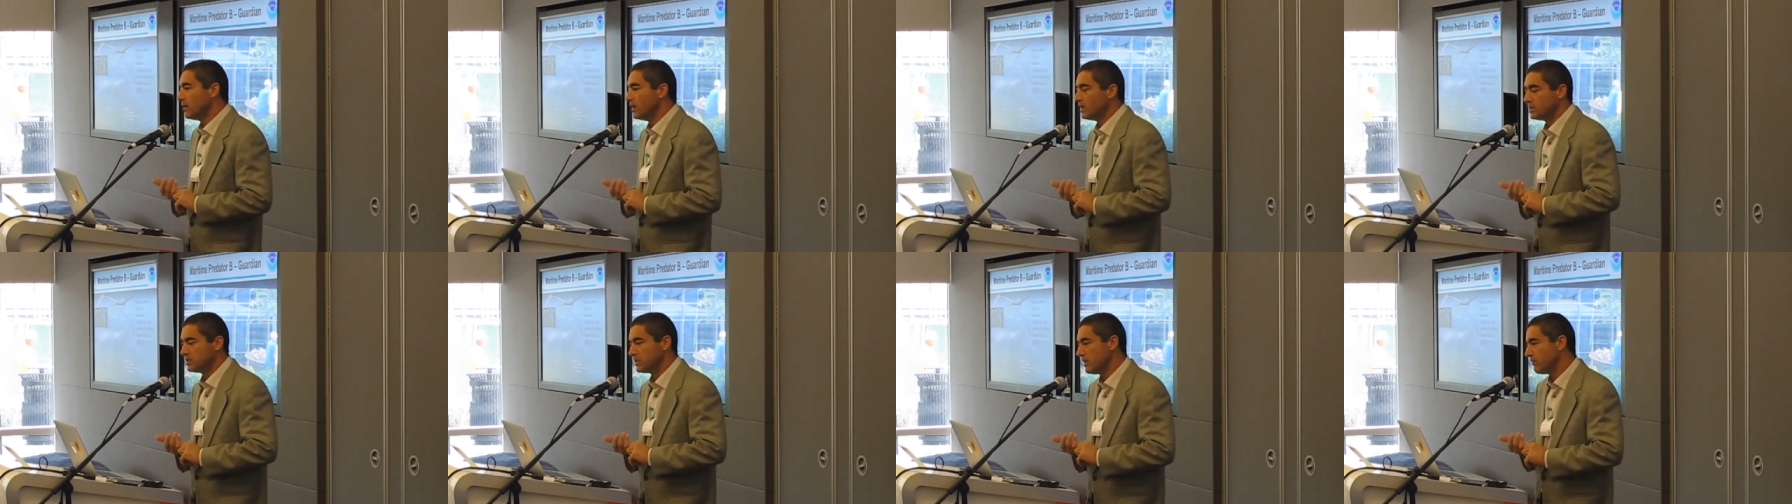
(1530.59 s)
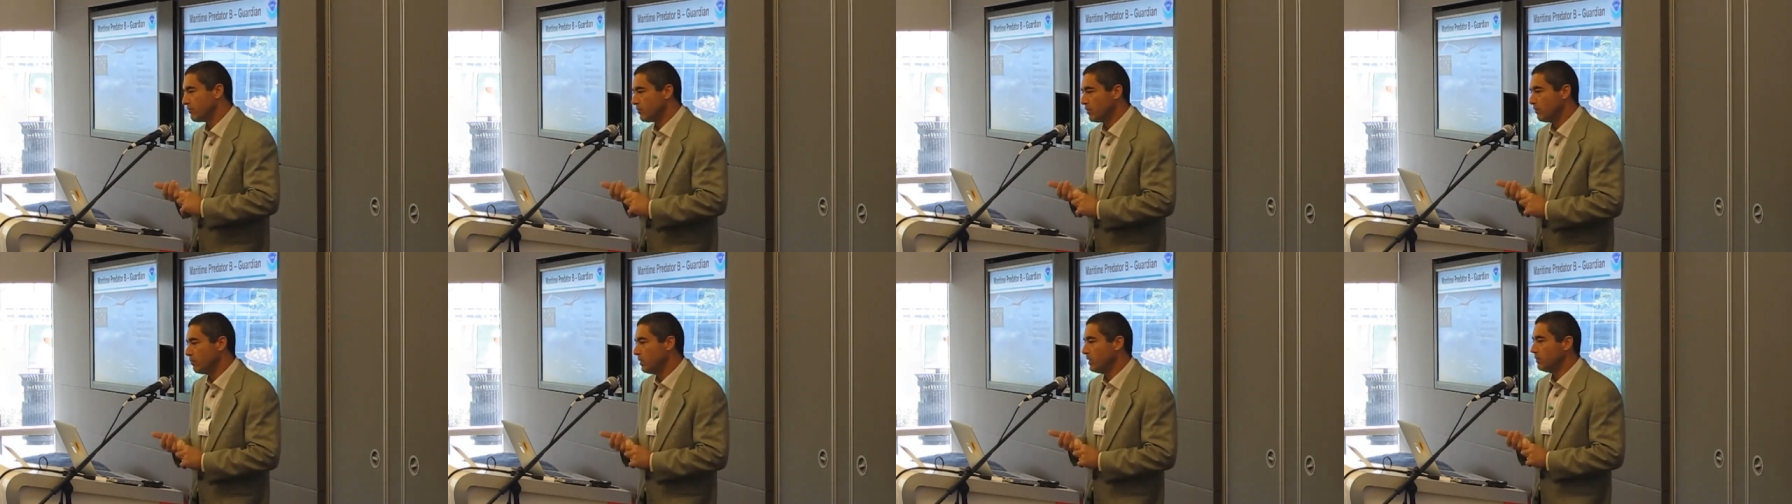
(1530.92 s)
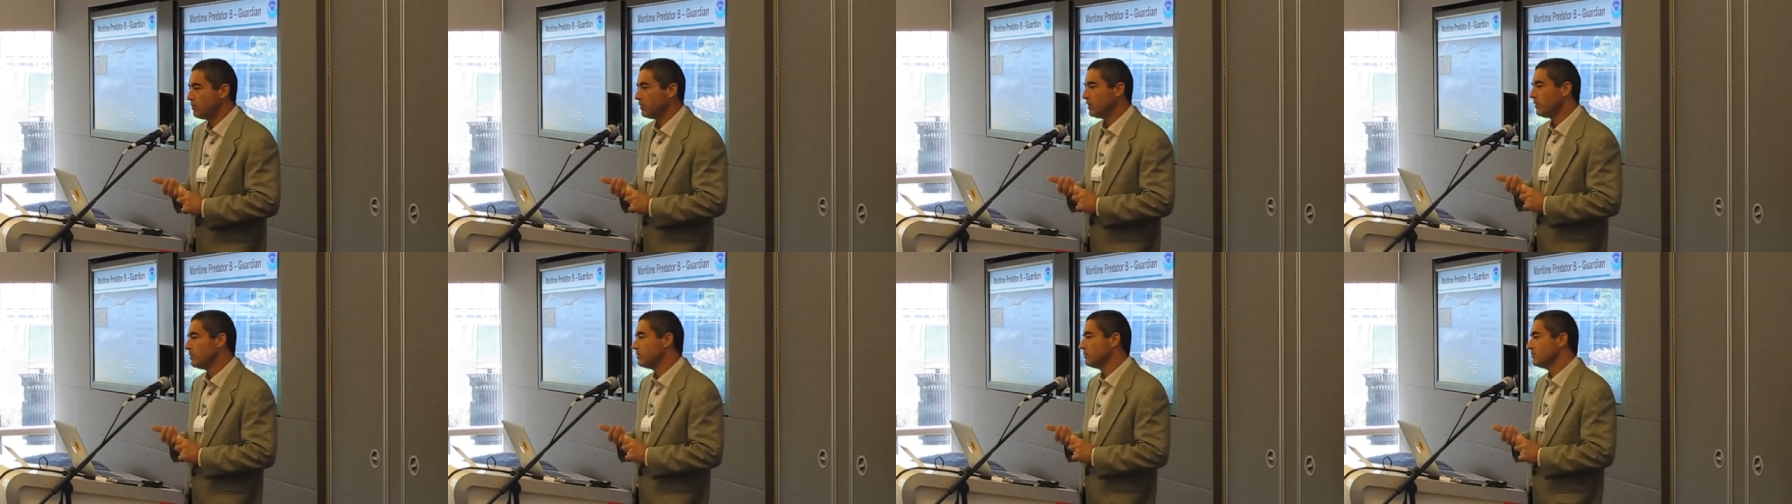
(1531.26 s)
except for the
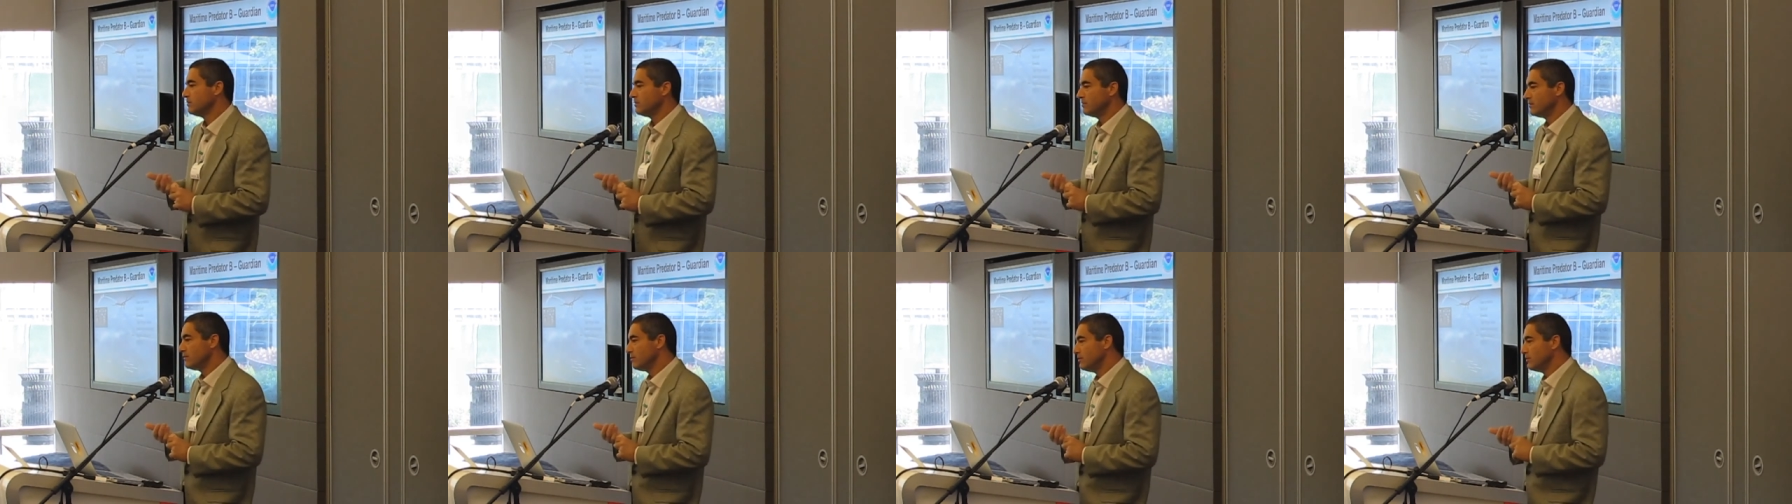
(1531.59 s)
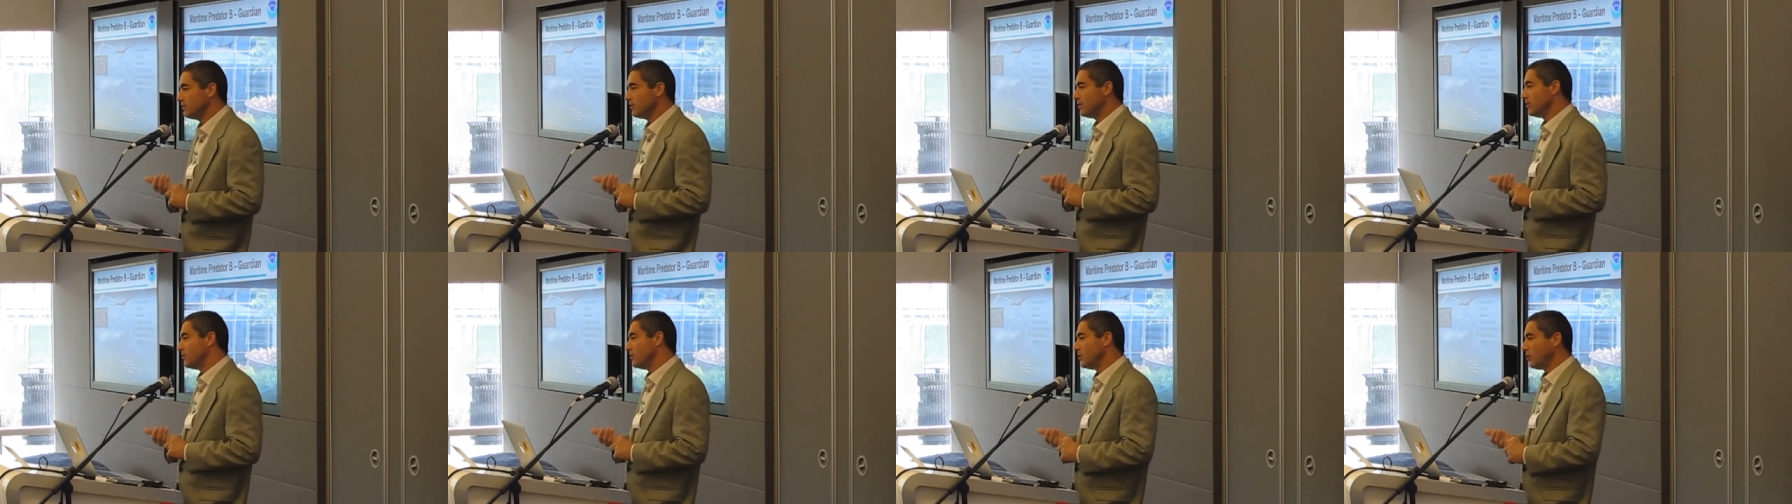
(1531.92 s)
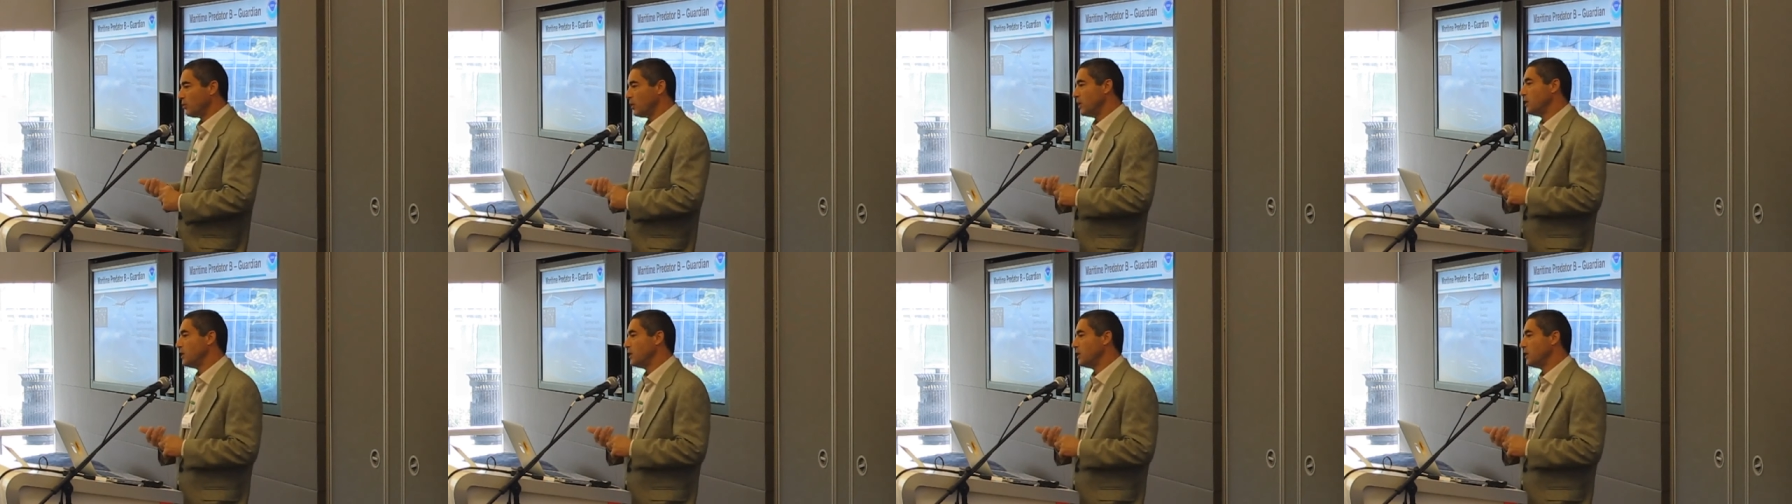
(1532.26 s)
people that